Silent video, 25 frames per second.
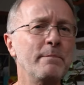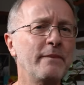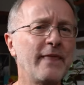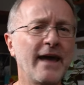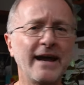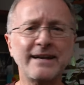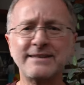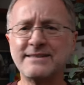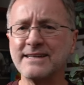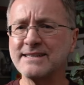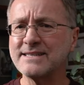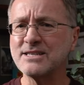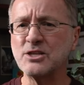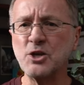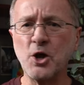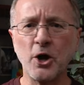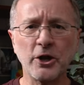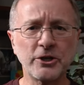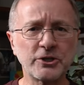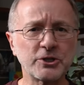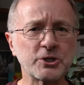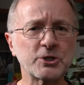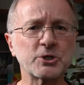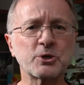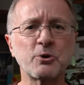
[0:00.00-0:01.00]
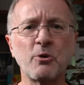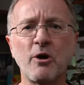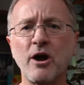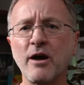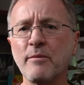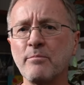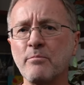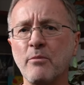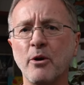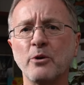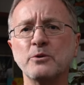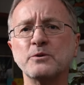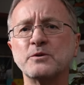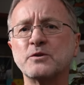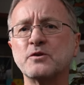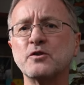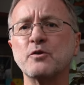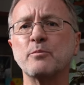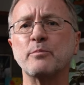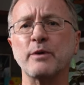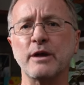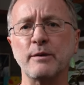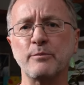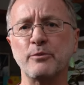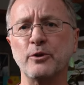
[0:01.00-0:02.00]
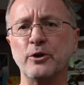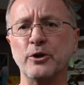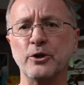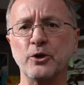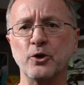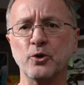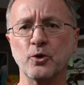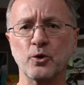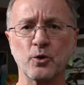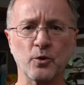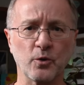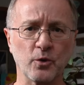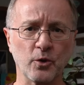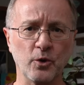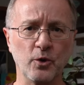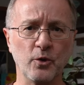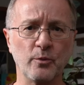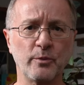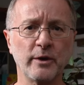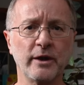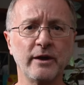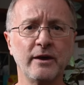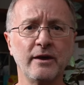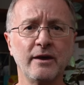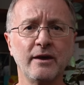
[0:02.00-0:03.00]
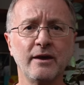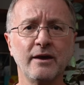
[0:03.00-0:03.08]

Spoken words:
that does not describe most of the people in your group.